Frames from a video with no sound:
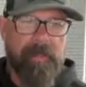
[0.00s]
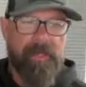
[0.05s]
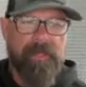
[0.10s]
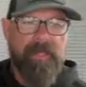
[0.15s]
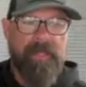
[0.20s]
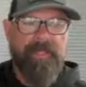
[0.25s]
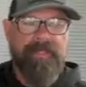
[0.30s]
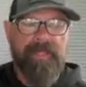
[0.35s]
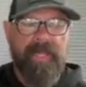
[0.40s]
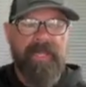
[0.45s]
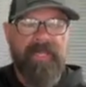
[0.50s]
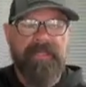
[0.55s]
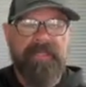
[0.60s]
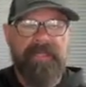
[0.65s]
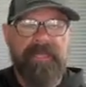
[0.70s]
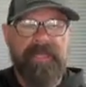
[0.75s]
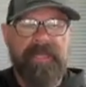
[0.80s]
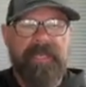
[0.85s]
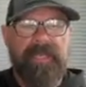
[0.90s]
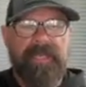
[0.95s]
Is I
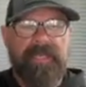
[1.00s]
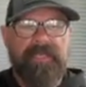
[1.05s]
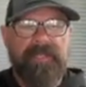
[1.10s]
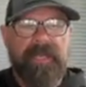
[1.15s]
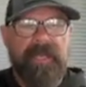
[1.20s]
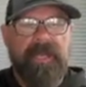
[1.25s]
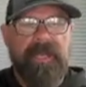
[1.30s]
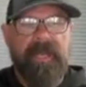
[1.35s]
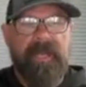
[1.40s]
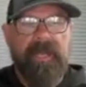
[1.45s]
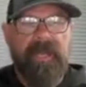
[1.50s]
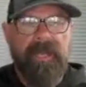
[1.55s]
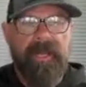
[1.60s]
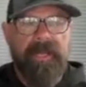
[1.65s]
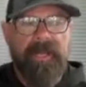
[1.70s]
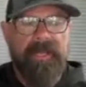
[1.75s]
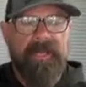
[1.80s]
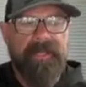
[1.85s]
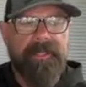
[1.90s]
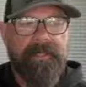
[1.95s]
did
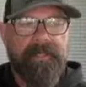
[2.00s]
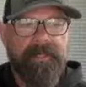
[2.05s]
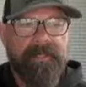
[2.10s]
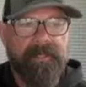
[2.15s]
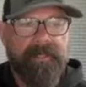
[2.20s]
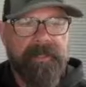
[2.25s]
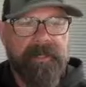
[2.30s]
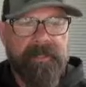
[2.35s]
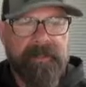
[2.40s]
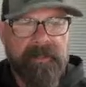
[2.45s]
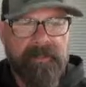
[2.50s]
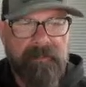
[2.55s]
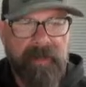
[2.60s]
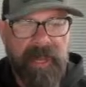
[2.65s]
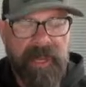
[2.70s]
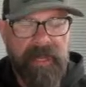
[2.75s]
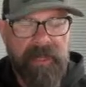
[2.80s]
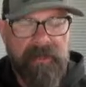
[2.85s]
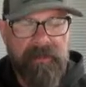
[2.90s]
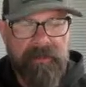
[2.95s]

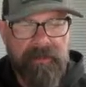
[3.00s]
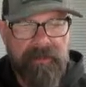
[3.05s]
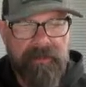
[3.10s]
my